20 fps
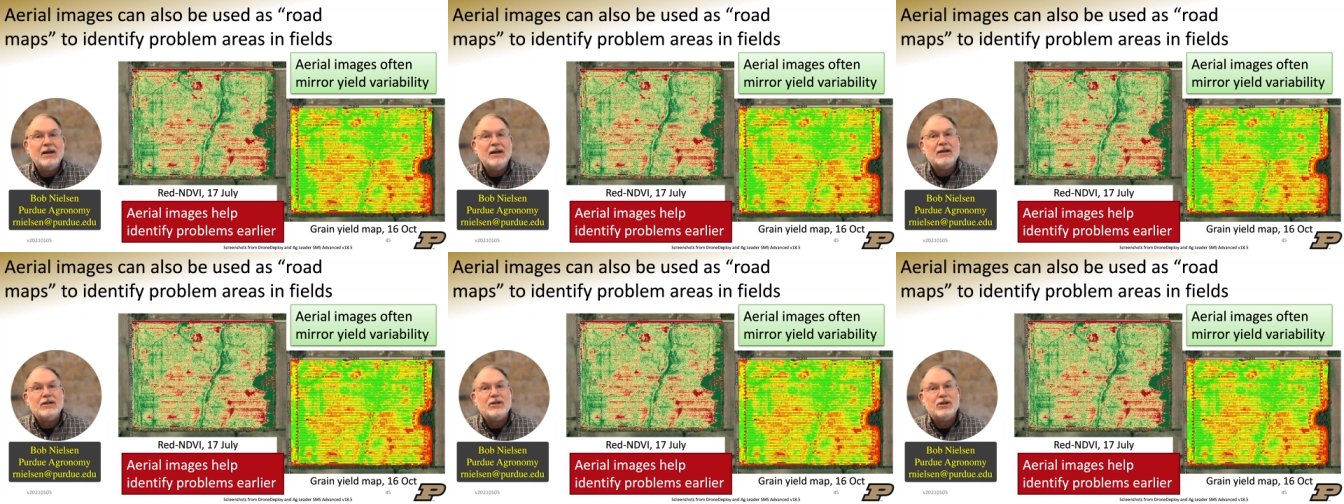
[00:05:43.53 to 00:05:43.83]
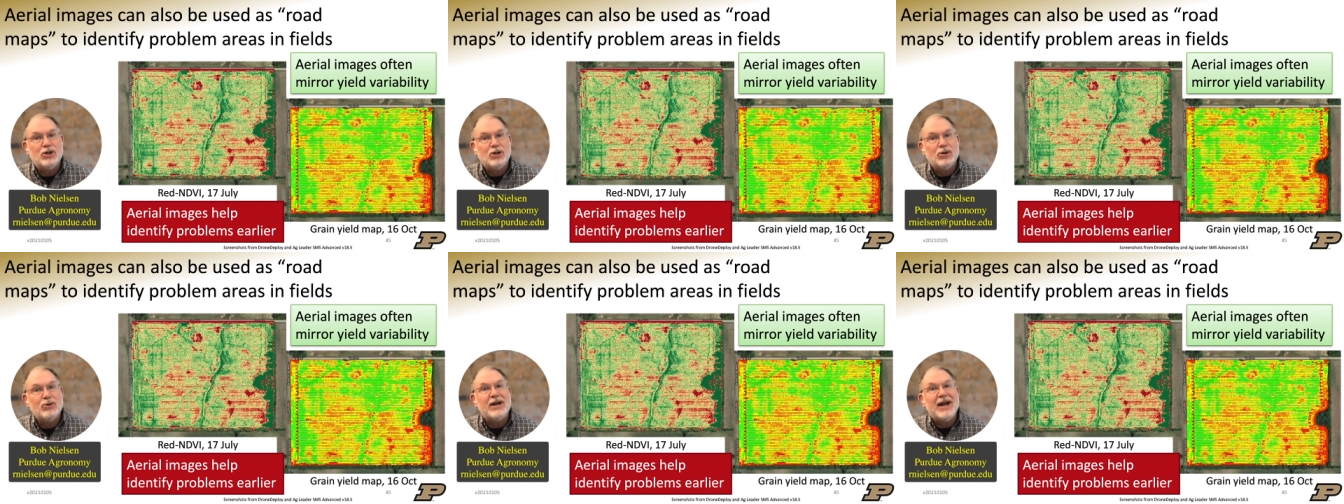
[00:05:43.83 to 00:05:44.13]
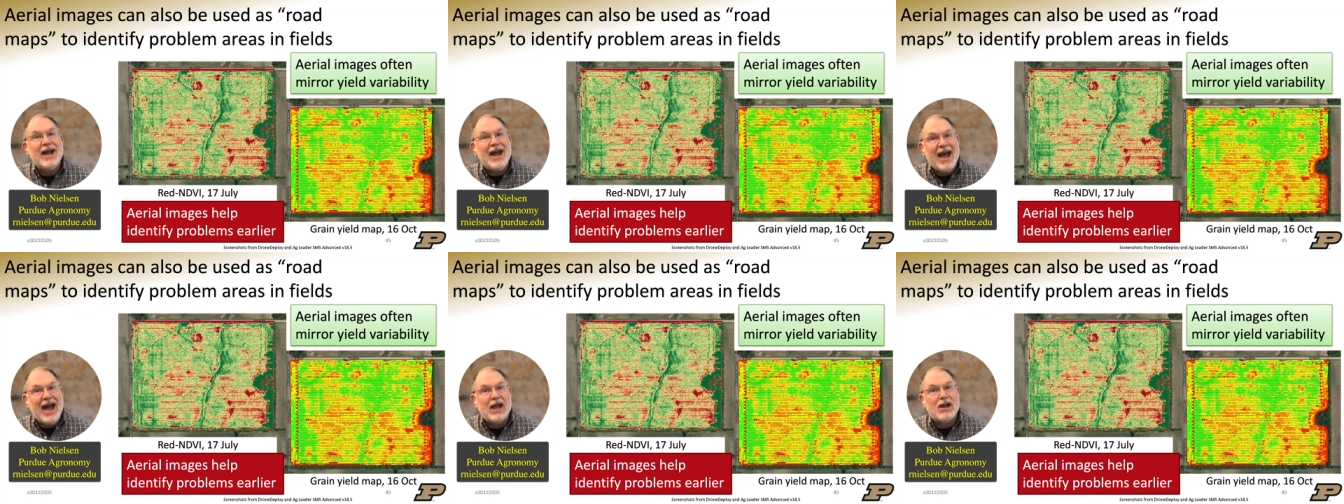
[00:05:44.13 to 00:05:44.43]
to do an
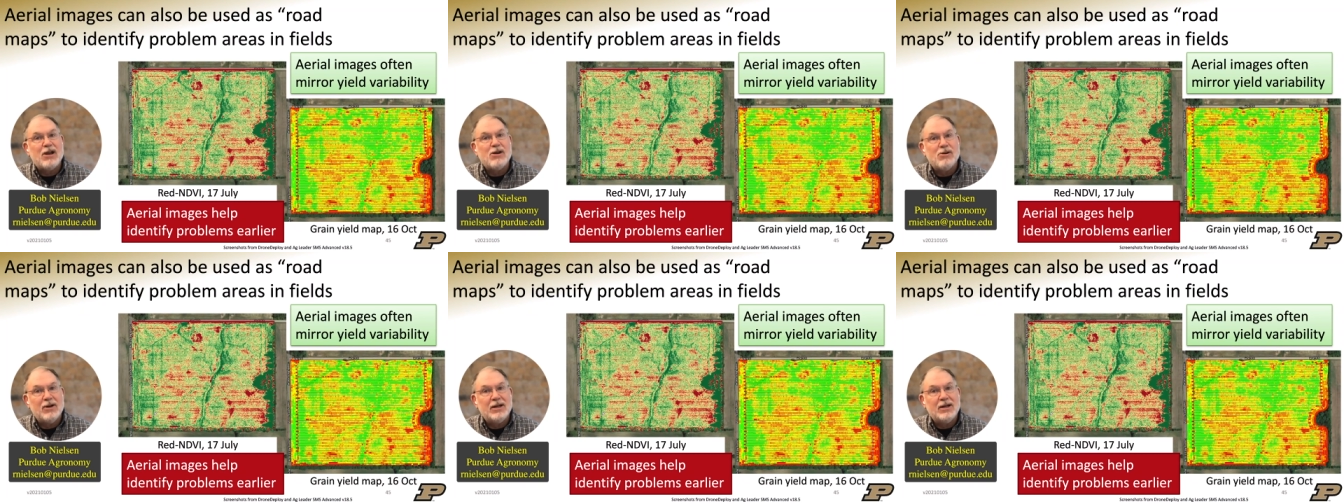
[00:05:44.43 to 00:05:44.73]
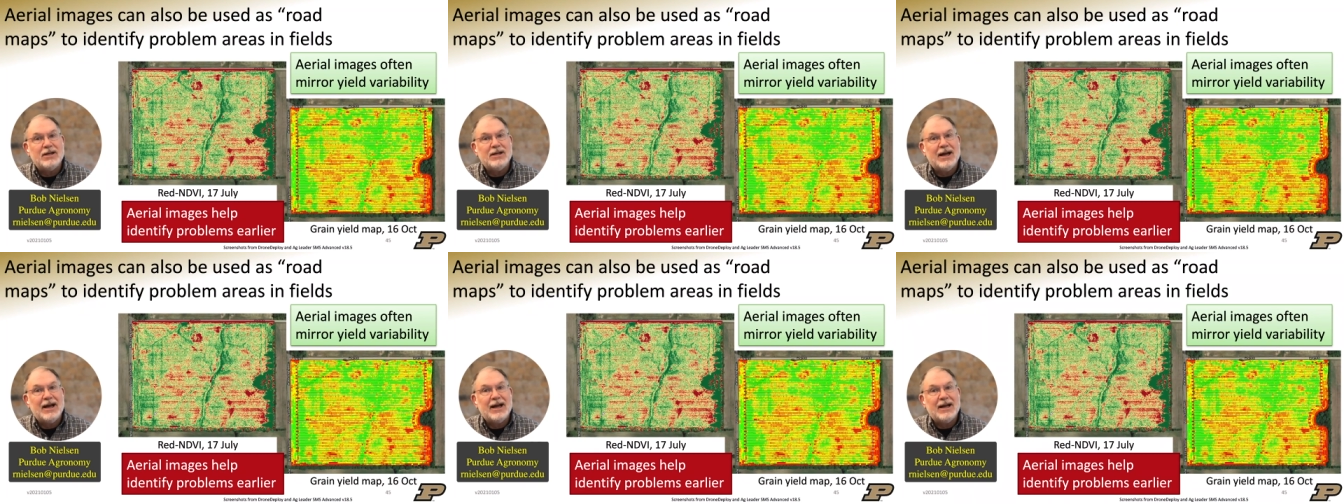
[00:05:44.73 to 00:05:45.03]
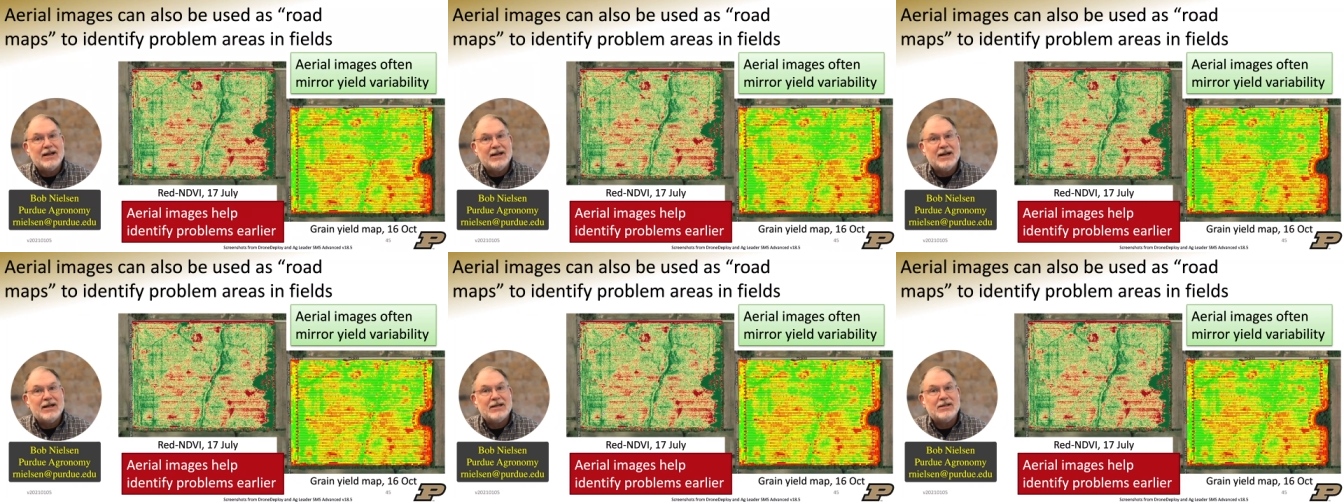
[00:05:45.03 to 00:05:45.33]
accurate
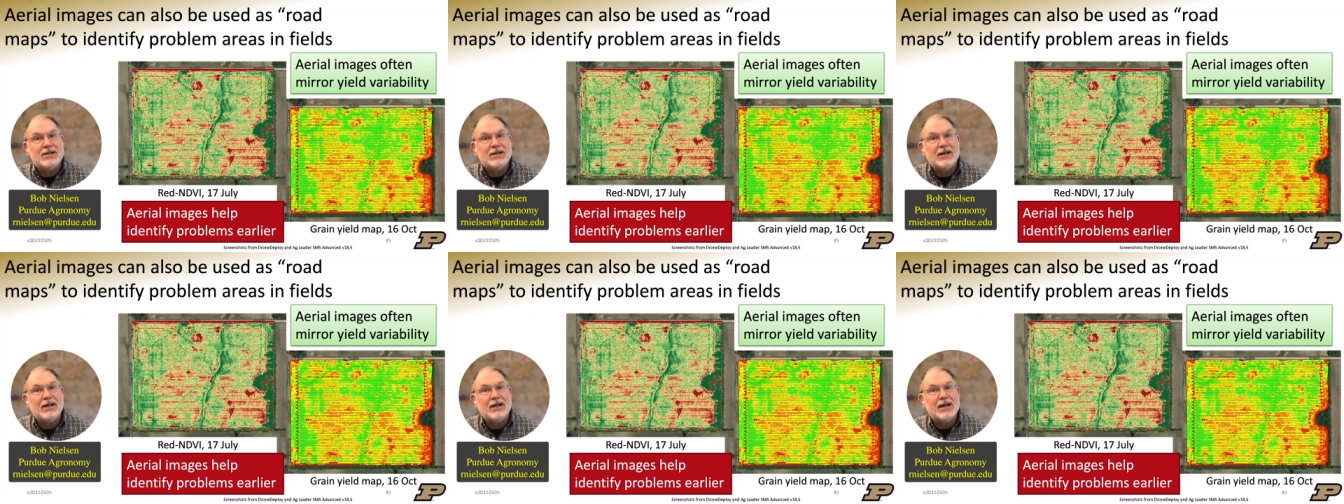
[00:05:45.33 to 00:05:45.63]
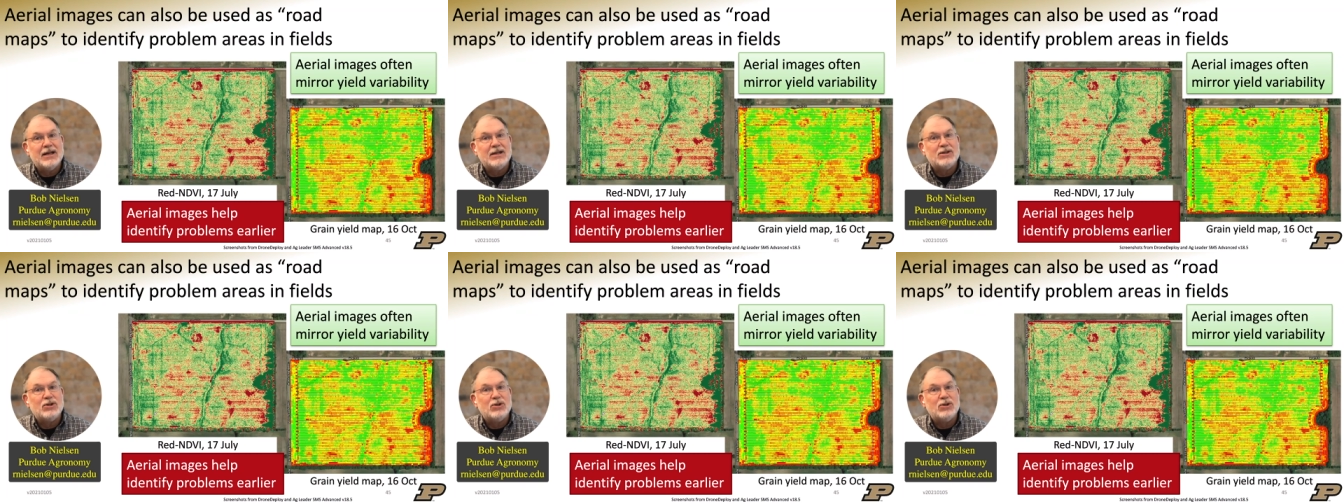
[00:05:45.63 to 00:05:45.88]
diagnostic as